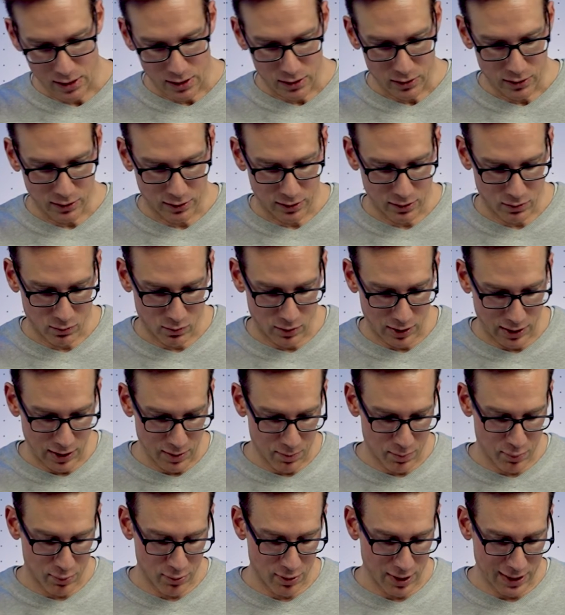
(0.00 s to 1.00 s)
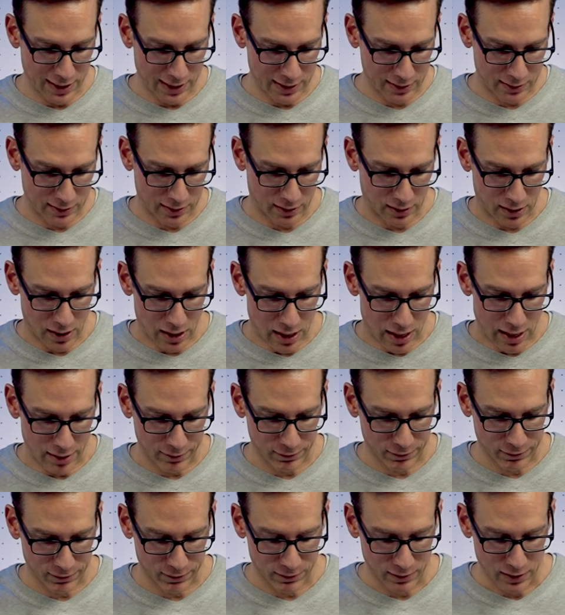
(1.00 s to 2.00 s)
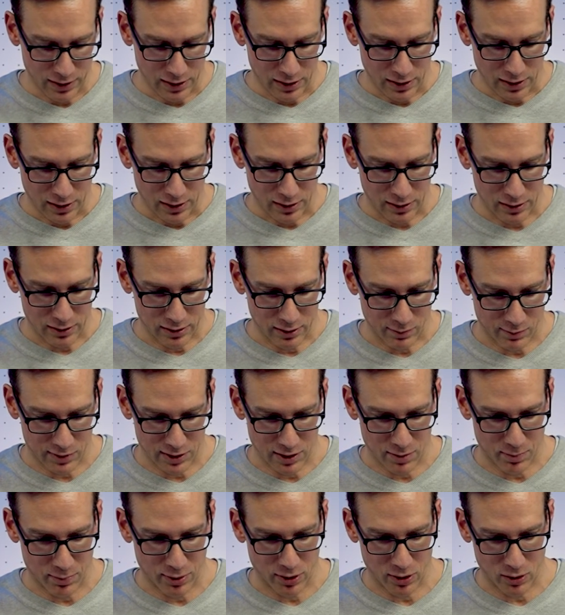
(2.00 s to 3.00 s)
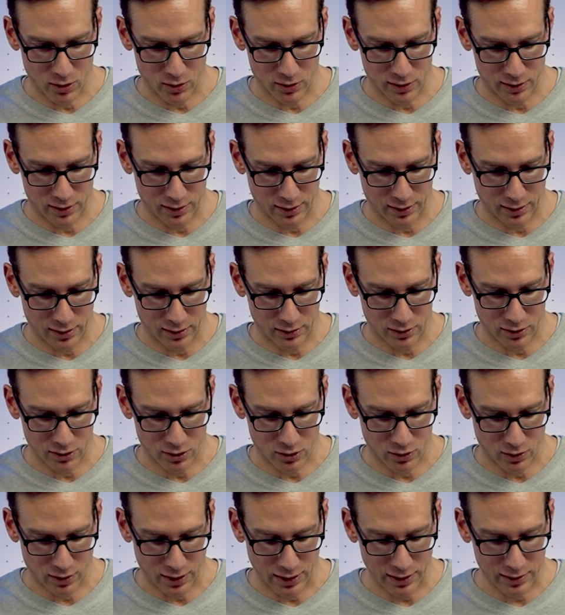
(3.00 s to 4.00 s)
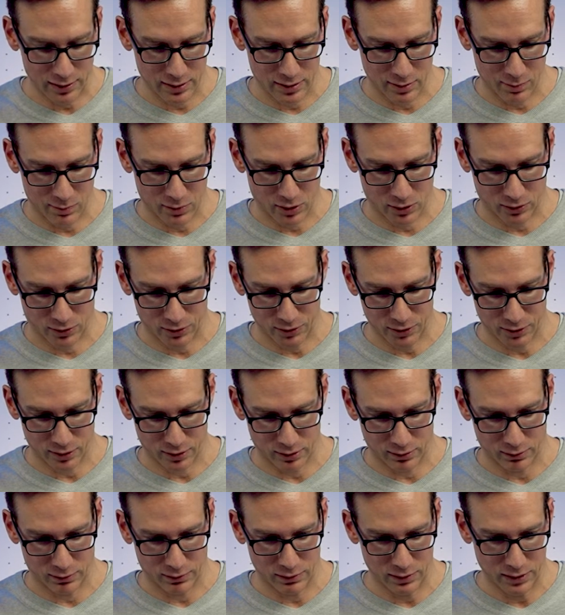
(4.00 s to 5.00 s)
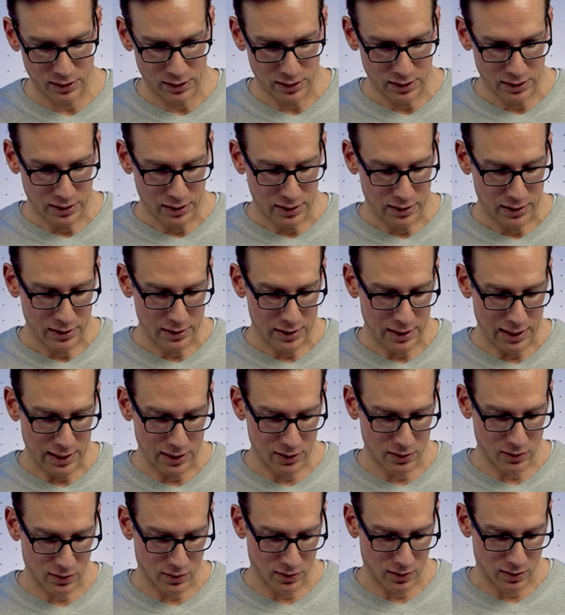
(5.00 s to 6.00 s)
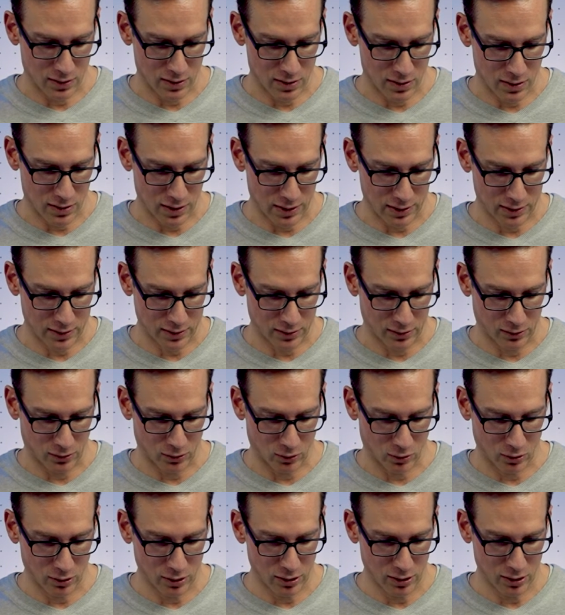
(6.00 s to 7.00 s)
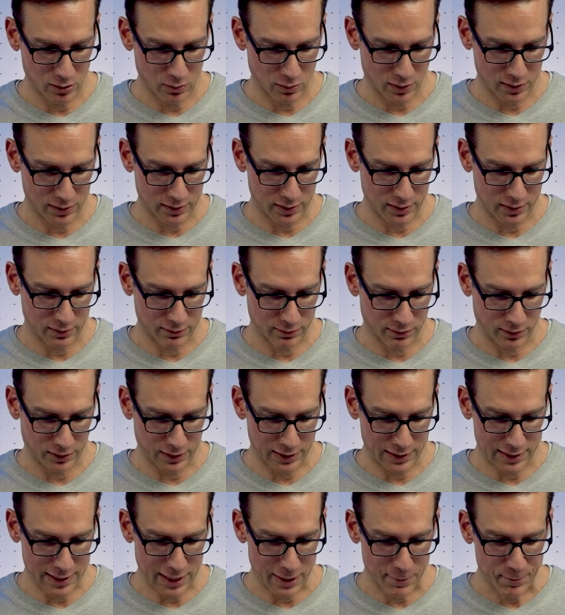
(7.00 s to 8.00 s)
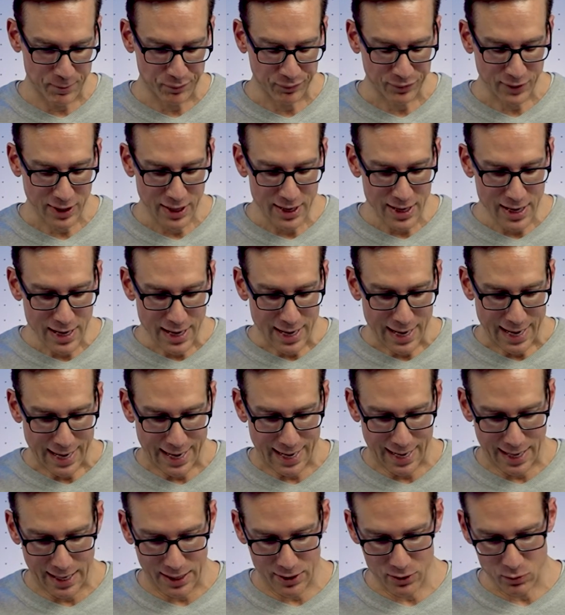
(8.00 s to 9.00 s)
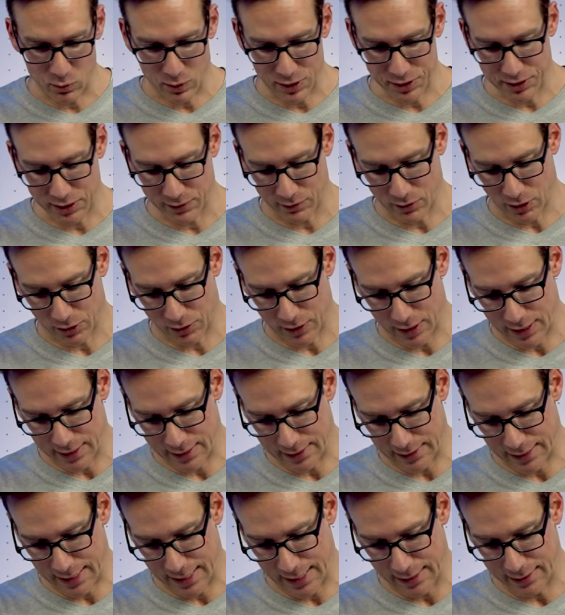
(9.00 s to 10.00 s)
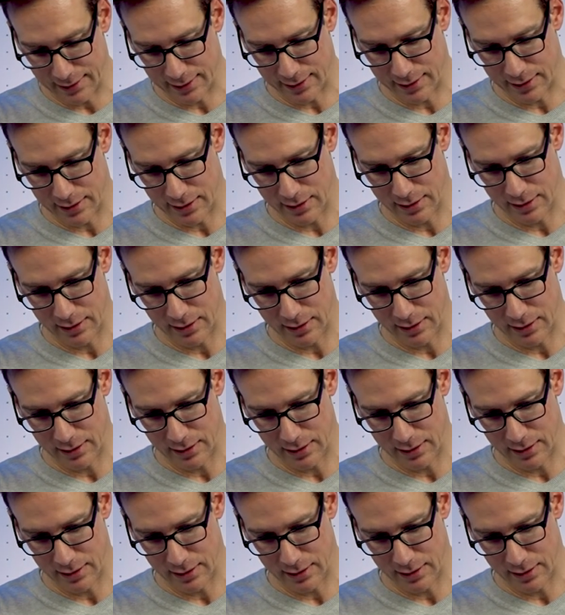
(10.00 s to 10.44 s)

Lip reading: you can really bring it to life in terms of the poses it can strike. So the model sort of takes on a nice look once it's fully done. And once you've got these legs